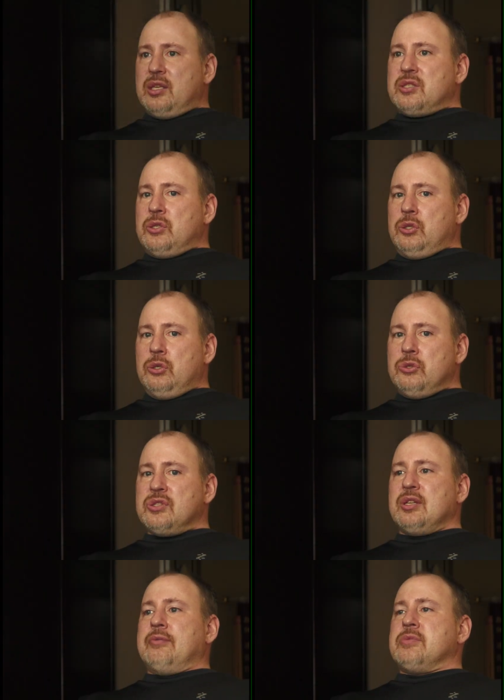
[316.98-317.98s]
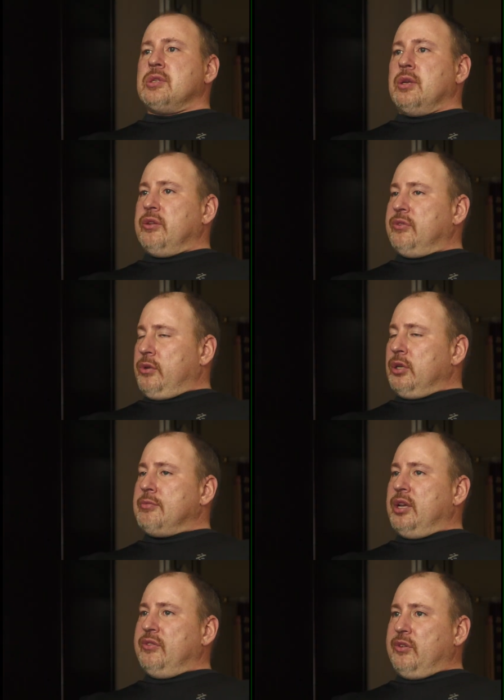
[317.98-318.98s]
these new stem cells that are in
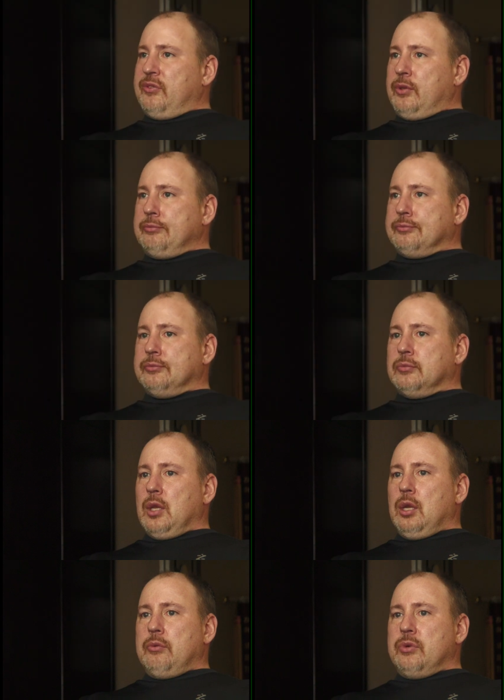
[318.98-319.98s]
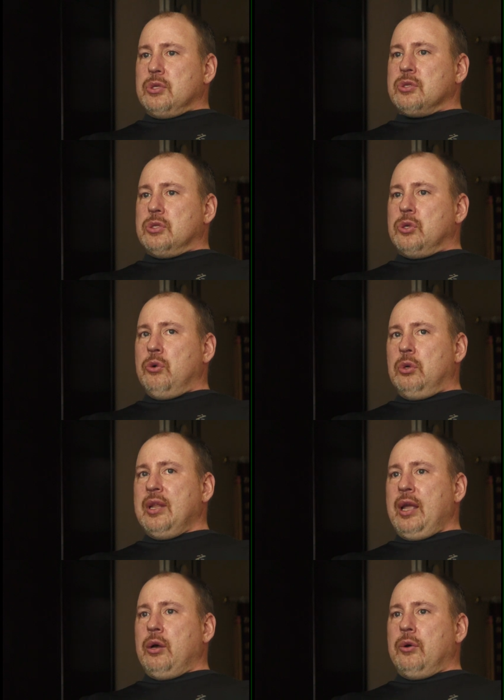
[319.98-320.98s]
my system, which is a total
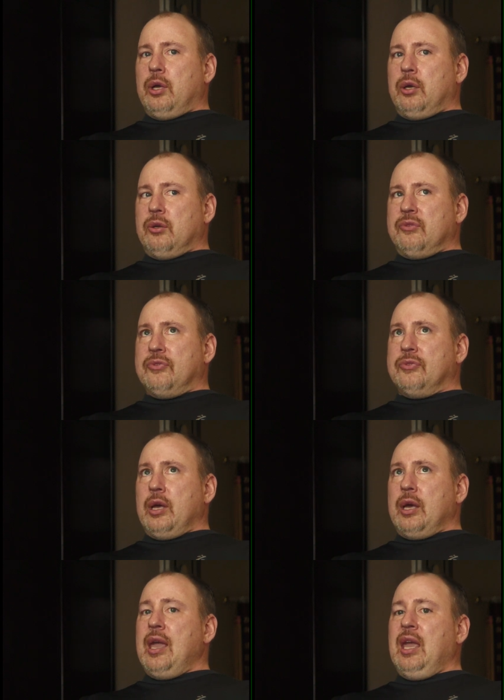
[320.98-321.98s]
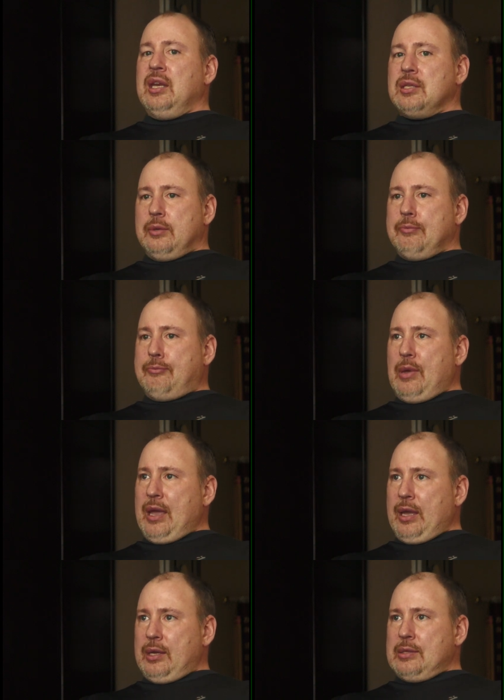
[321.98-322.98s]
now of uh, eight
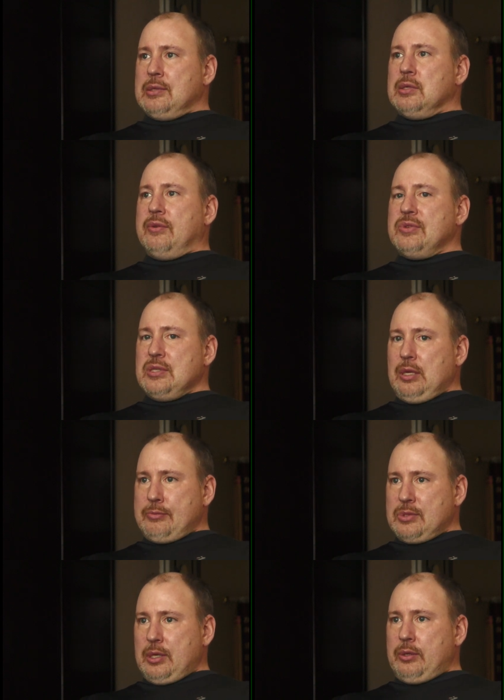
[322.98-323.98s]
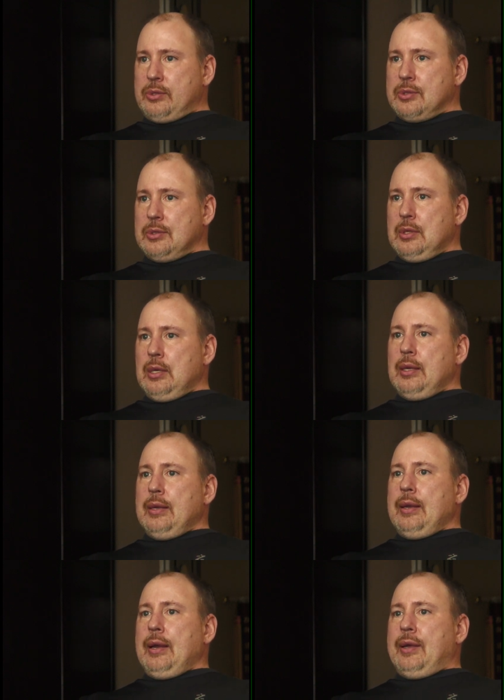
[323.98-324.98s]
bags of stem cells.
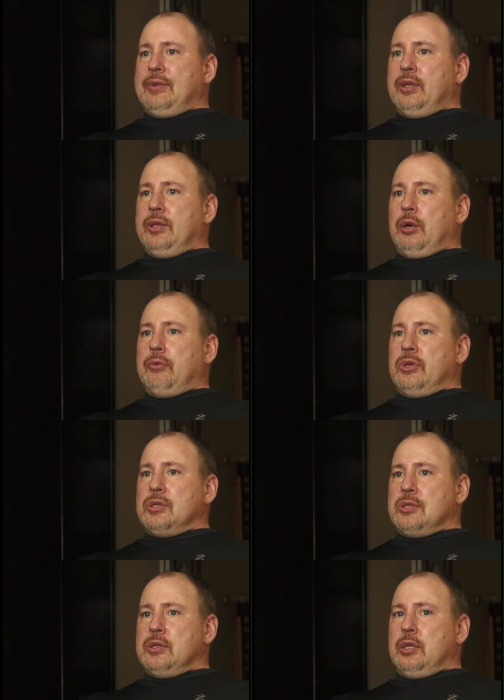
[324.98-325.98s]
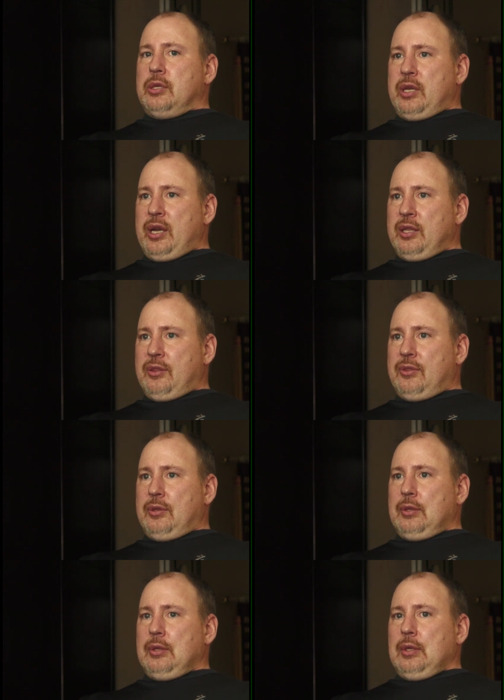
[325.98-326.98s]
And then there was the ninth